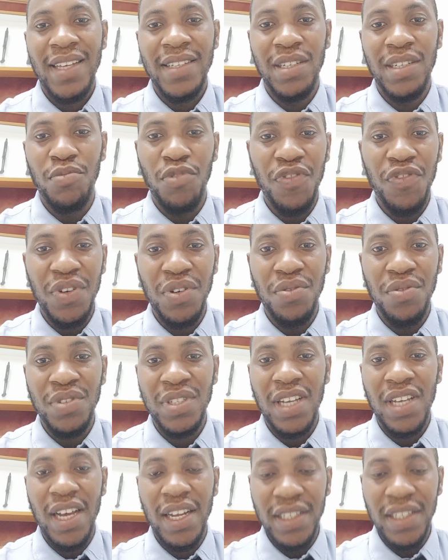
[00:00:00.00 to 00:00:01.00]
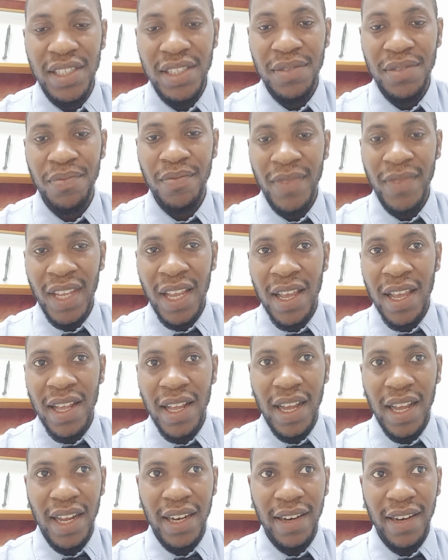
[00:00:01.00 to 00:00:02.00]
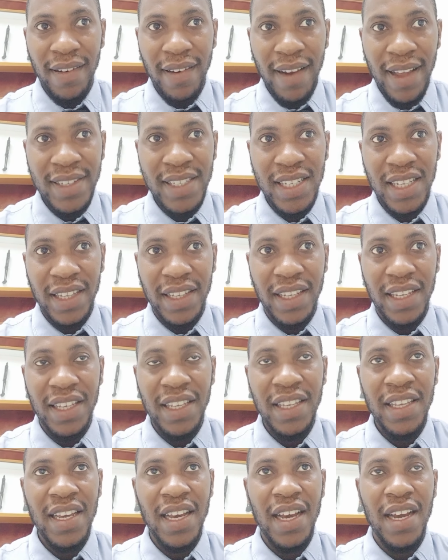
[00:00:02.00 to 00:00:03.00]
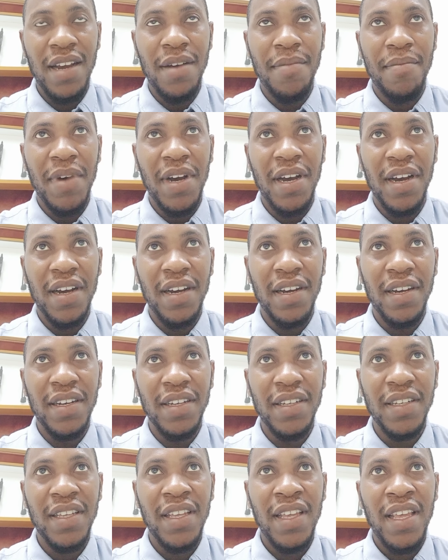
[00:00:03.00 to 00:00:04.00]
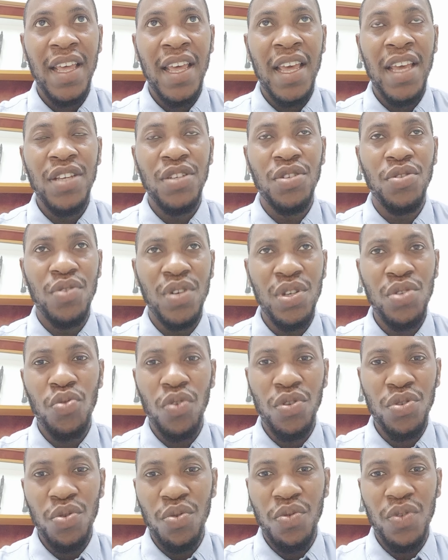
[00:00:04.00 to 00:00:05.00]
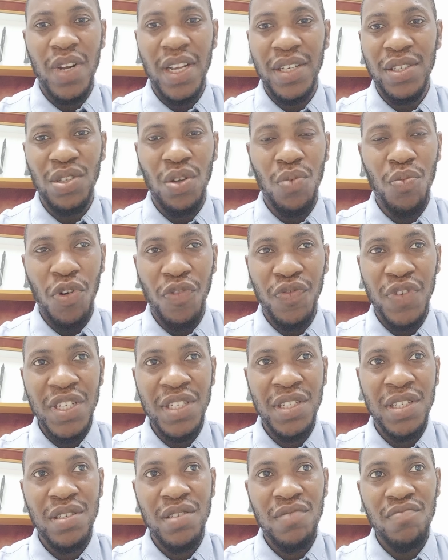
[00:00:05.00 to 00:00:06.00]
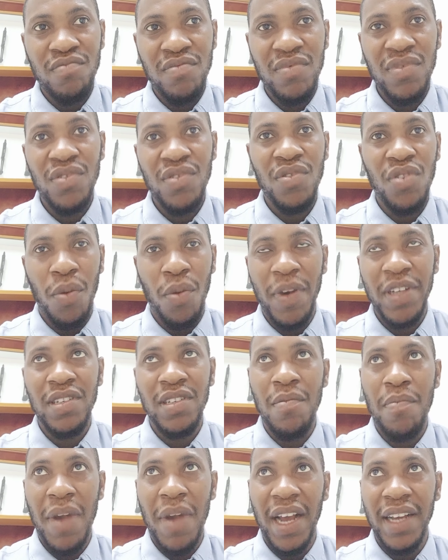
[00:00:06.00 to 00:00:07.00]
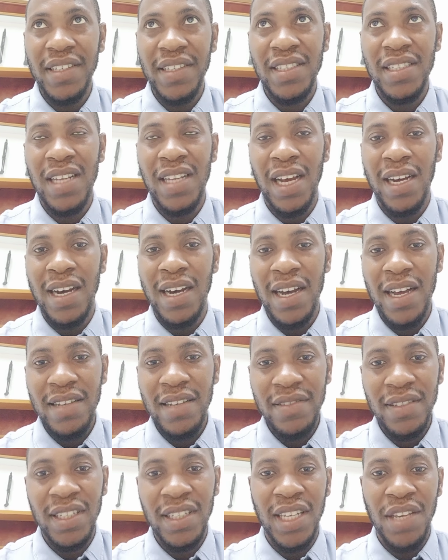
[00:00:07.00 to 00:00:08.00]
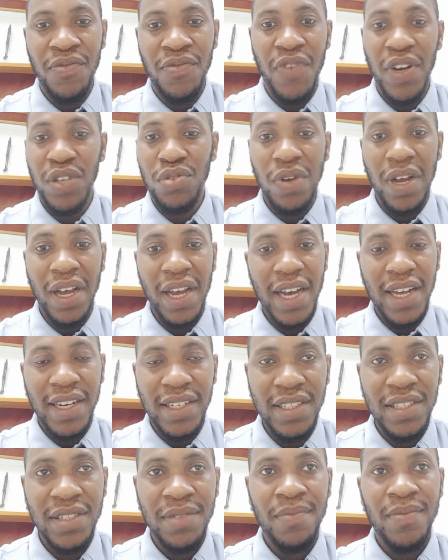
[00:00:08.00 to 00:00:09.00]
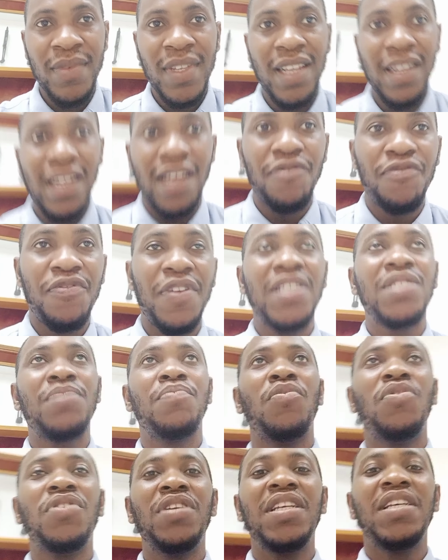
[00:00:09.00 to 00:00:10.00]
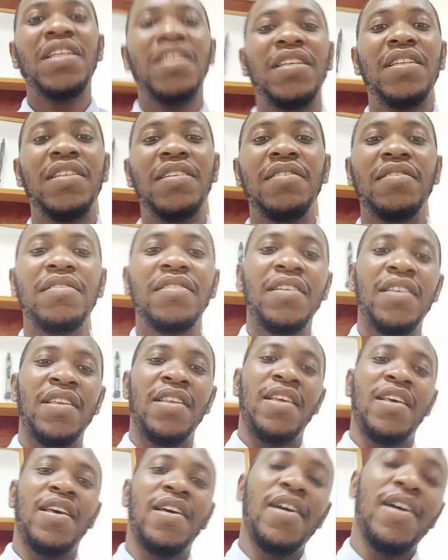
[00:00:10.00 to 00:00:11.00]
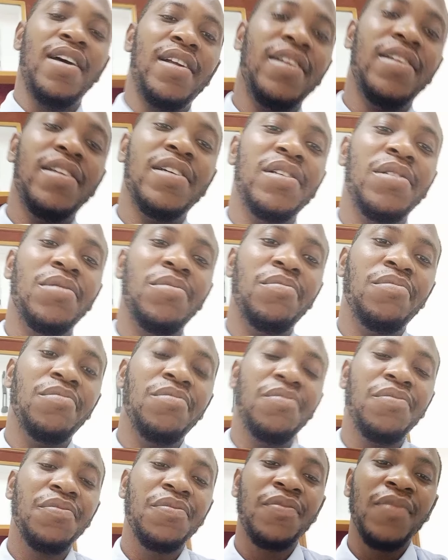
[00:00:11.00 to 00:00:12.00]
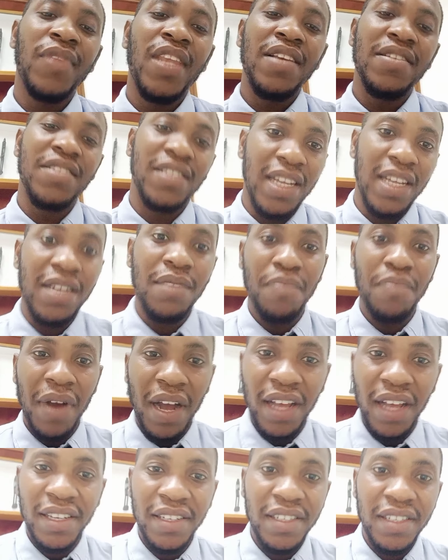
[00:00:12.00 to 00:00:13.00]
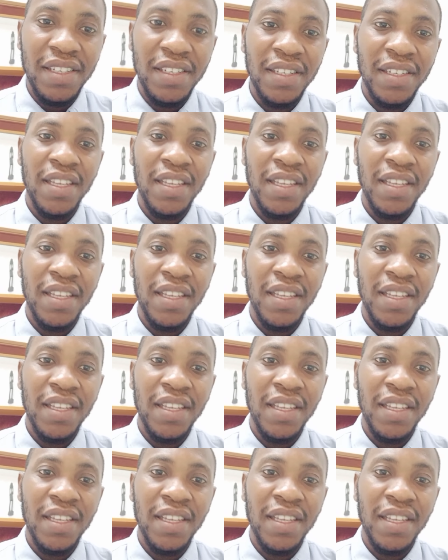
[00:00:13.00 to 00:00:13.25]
removing those cards. And lastly, you need to also know that some of these commercial banks that give virtual cards, like First Money and Zenith Bank,